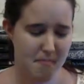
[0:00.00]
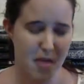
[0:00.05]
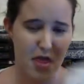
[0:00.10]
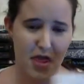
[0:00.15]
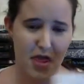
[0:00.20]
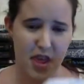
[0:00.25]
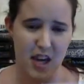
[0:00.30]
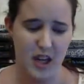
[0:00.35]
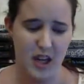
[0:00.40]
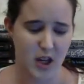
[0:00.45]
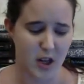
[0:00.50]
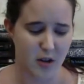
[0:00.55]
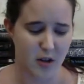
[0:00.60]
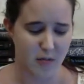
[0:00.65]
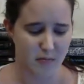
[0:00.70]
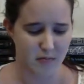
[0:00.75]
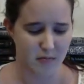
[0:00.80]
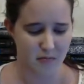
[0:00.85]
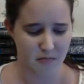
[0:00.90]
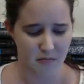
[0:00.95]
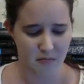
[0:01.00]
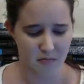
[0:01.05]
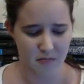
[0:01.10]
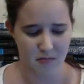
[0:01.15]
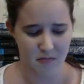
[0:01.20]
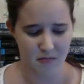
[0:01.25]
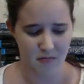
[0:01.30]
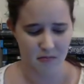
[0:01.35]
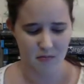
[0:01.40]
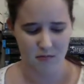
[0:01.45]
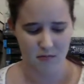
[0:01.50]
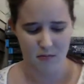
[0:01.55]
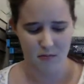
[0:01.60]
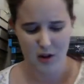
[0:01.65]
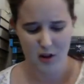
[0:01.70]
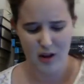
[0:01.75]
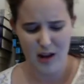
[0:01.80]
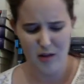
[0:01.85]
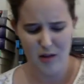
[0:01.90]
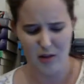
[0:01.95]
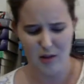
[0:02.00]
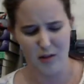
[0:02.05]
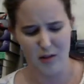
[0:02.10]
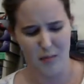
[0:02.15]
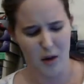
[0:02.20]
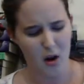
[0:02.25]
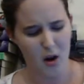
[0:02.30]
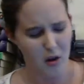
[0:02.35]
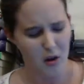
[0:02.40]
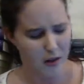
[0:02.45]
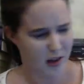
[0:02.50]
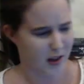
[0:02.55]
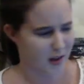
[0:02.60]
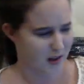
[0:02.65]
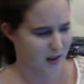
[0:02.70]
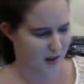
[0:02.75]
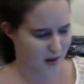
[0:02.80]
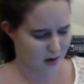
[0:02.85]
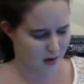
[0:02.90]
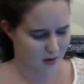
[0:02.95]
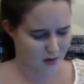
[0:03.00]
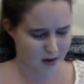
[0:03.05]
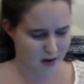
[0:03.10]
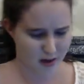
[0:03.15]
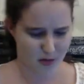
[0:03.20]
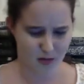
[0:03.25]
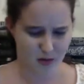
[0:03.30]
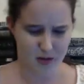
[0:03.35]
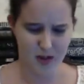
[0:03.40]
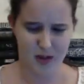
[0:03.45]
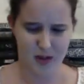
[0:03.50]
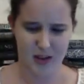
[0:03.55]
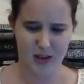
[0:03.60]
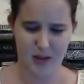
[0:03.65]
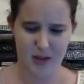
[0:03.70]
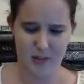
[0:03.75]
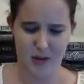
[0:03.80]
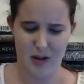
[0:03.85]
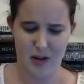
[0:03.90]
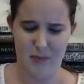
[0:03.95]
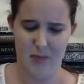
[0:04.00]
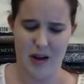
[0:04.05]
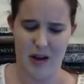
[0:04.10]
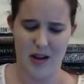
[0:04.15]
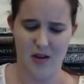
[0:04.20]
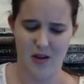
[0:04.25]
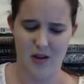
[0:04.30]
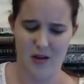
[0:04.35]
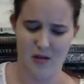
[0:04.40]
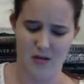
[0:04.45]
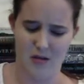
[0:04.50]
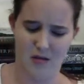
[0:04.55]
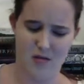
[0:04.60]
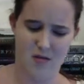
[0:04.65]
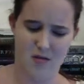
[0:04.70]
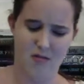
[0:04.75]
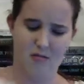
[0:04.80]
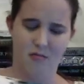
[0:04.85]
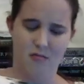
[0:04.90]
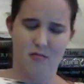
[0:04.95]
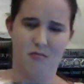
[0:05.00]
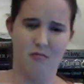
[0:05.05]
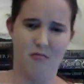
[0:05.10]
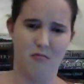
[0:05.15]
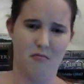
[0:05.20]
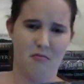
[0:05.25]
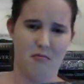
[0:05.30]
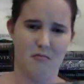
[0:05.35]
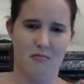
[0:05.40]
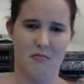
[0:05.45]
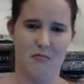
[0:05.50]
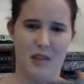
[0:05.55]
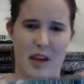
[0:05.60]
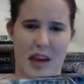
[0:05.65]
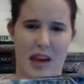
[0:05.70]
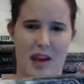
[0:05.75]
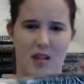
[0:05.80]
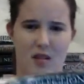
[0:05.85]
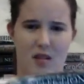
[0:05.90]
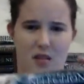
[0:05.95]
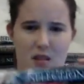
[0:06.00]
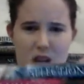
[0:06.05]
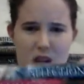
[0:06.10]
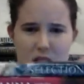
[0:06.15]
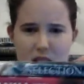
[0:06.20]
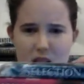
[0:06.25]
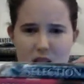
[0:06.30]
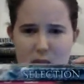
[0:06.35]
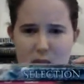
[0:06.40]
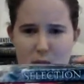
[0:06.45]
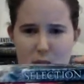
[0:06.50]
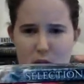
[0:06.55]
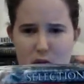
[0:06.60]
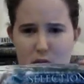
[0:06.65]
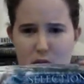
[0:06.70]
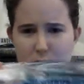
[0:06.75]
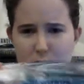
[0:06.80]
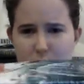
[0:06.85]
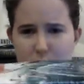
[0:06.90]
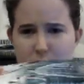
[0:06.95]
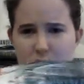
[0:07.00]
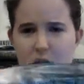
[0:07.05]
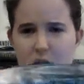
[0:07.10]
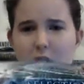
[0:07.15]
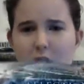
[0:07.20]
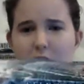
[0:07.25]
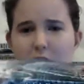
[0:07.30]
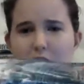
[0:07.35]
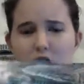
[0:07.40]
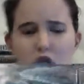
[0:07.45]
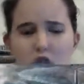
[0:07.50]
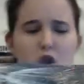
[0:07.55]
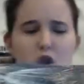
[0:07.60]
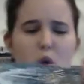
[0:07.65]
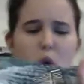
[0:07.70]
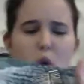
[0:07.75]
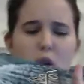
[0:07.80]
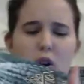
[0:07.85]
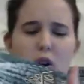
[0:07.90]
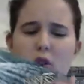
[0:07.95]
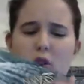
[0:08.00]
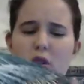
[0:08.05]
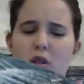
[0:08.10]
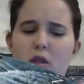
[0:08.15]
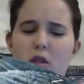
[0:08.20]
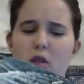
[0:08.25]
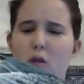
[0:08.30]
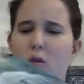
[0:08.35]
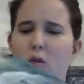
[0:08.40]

Thank you. Look at how small it is, though. It's like really not that many pages. Anna could eat this book for breakfast. Look, and it's shorter, too.